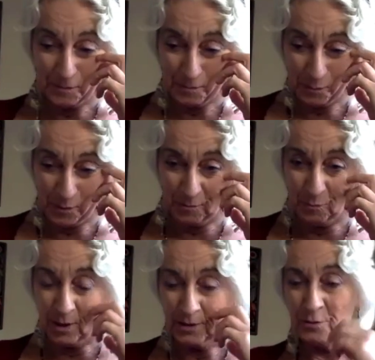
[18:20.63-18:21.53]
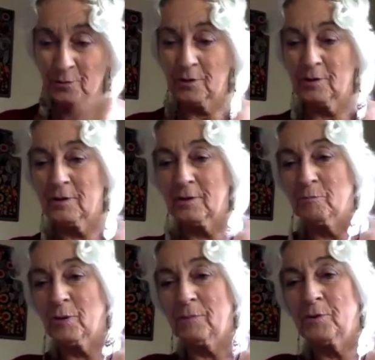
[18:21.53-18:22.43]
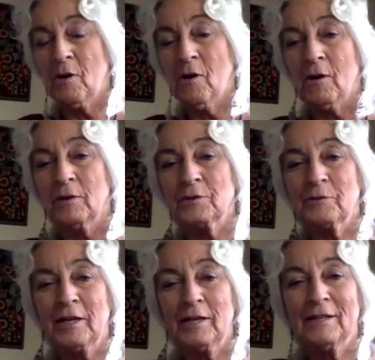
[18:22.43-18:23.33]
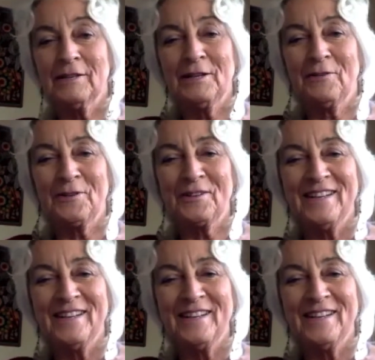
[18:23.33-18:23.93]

brought to an abrupt halt, right? I never